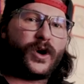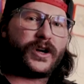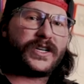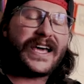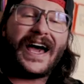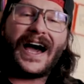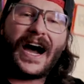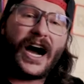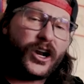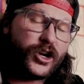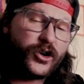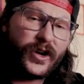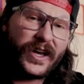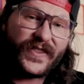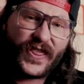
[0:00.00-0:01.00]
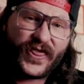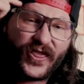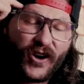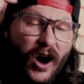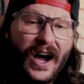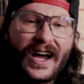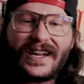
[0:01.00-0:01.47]
works, how to create the
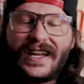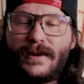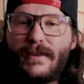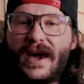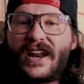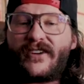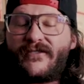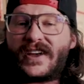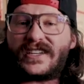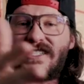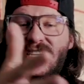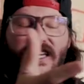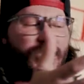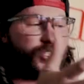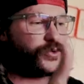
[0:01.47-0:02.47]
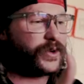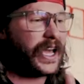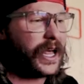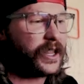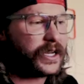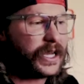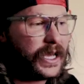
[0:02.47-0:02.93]
thought and manifest it into
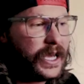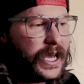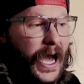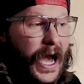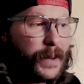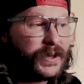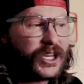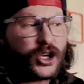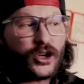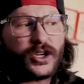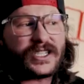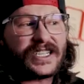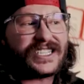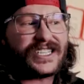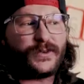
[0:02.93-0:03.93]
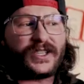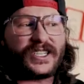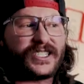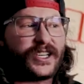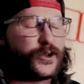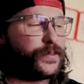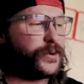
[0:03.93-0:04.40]
reality. I'd be curious to see what
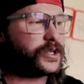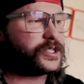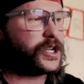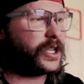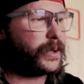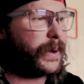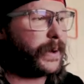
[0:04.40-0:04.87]
this other book's all